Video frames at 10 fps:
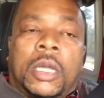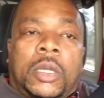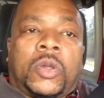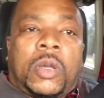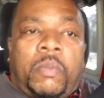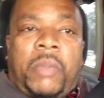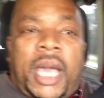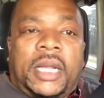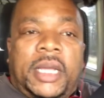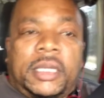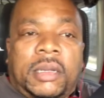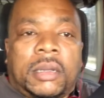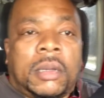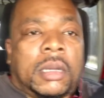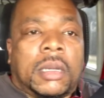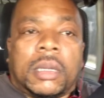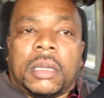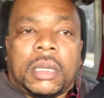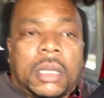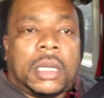You can mail it.
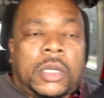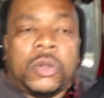You